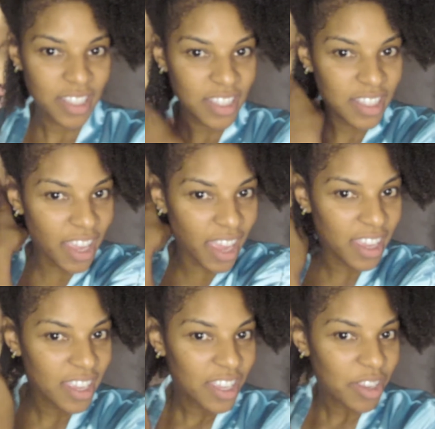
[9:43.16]
Okay,
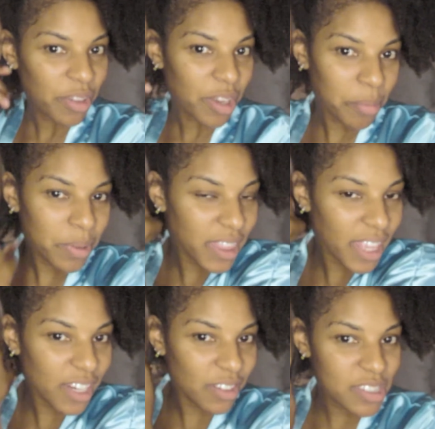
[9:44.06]
we're gonna put
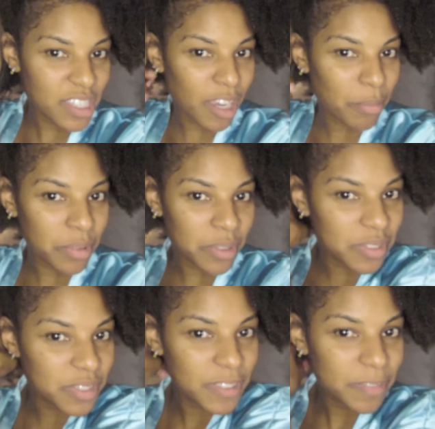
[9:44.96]
that on top of